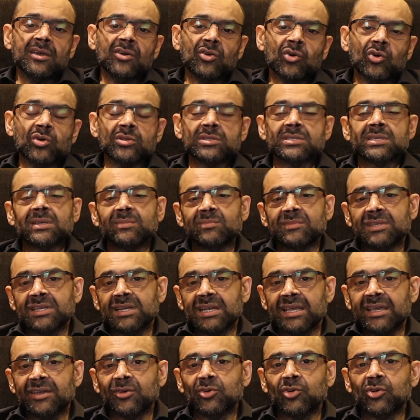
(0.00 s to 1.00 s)
on something
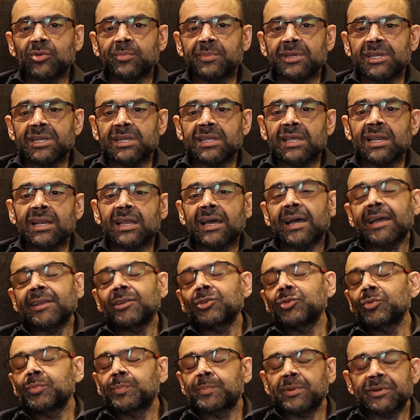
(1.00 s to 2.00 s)
like Coromandel. I
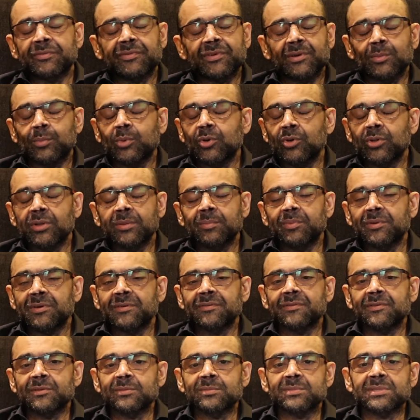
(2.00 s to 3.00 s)
do prefer both the
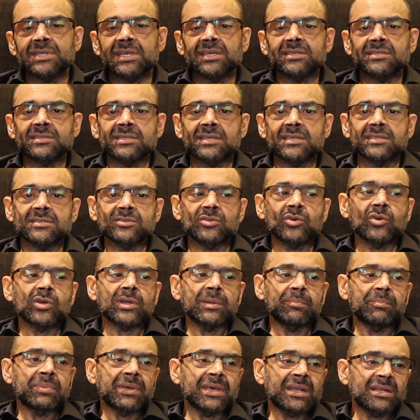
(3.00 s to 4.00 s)
perfumes, as there's no
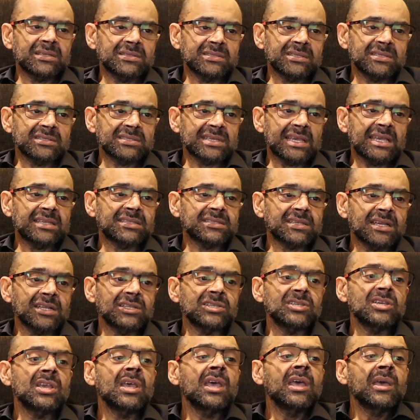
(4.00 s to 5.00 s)
comparisons as
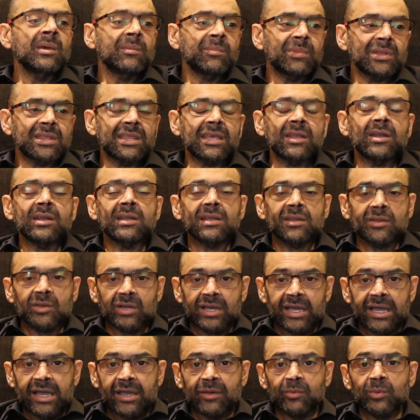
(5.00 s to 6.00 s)
such, but then
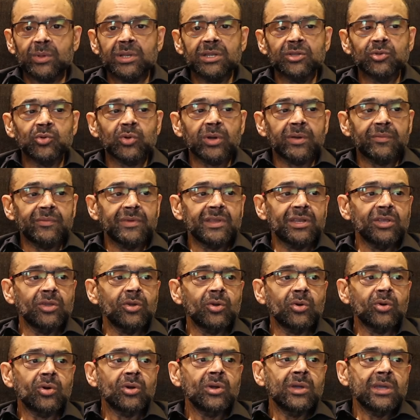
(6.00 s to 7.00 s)
I will do a
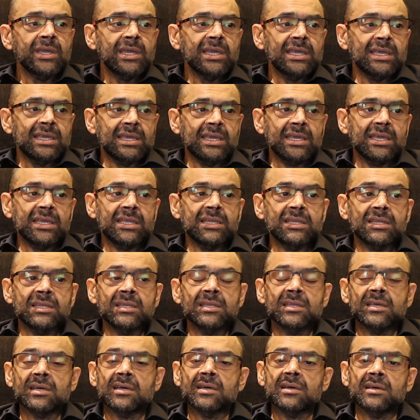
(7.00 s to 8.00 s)
video
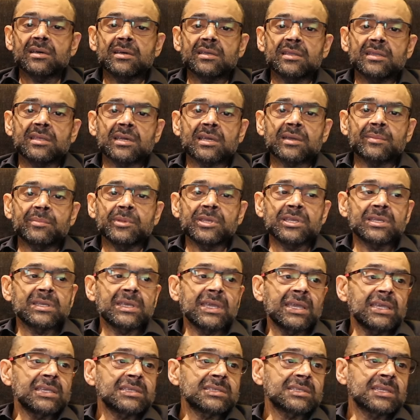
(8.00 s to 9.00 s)
in the coming
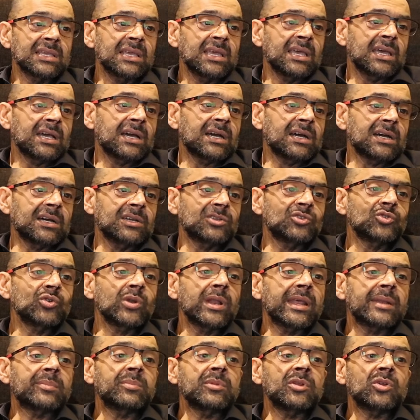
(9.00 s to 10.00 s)
days. Do
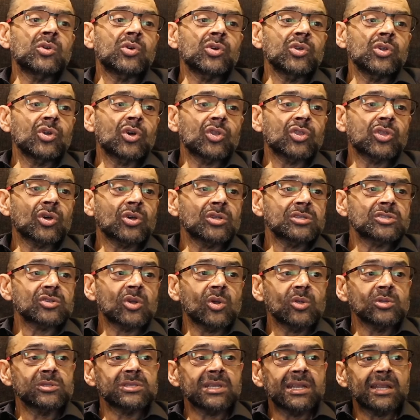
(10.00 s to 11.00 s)
let me know your thoughts.
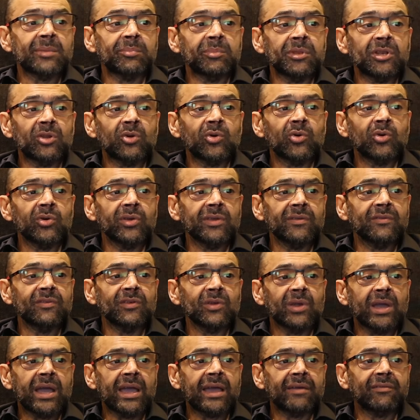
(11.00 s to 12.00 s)
Also let me know if
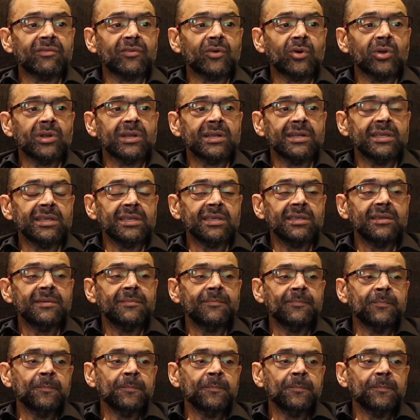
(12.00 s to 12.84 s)
you have already